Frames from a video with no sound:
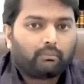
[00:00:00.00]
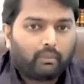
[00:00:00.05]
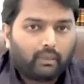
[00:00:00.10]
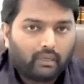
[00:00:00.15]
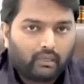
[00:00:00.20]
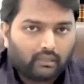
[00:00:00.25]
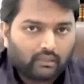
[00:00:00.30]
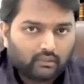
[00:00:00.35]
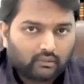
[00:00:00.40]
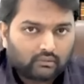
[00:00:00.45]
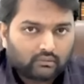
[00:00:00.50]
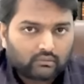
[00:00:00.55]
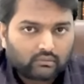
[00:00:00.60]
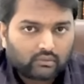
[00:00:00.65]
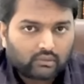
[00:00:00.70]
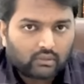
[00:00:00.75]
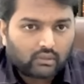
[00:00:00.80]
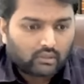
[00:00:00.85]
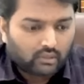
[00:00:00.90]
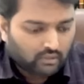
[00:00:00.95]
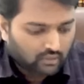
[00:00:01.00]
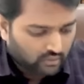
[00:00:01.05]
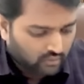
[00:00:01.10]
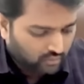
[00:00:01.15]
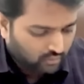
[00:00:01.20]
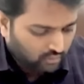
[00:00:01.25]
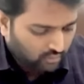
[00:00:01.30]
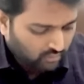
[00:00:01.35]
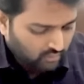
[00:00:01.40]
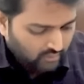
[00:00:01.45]
part.
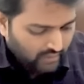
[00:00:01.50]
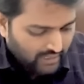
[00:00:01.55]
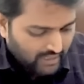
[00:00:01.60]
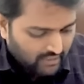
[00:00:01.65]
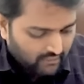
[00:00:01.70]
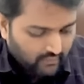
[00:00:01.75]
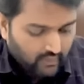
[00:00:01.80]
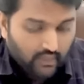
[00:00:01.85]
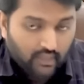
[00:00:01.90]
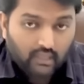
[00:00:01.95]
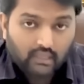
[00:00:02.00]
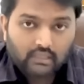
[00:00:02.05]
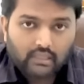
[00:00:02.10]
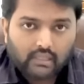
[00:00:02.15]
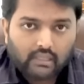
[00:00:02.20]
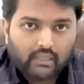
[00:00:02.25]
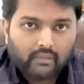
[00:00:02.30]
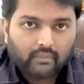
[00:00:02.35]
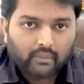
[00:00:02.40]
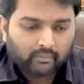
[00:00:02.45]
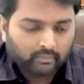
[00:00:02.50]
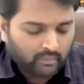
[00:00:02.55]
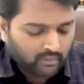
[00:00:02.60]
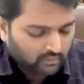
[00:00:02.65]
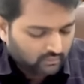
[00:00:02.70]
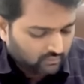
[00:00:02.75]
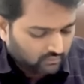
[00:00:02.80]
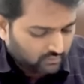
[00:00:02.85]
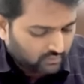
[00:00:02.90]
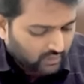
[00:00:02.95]
So as far as I
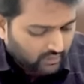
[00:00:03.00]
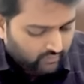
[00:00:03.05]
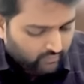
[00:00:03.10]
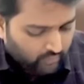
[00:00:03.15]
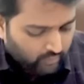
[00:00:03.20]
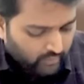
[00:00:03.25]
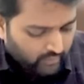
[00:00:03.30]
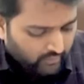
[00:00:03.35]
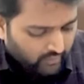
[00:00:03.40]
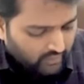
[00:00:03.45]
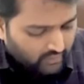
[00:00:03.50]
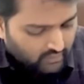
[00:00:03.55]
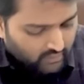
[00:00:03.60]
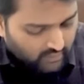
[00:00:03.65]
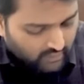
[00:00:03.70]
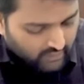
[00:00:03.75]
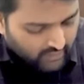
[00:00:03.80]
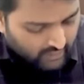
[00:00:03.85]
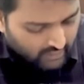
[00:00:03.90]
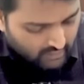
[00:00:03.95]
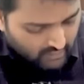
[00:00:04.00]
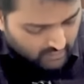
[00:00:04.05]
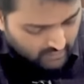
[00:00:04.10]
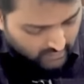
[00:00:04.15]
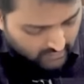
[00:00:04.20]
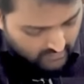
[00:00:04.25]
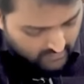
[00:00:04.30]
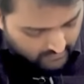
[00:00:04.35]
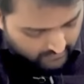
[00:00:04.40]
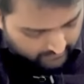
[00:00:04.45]
remember, that would be
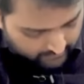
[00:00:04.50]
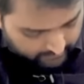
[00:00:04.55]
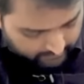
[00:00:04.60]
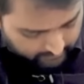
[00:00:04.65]
136.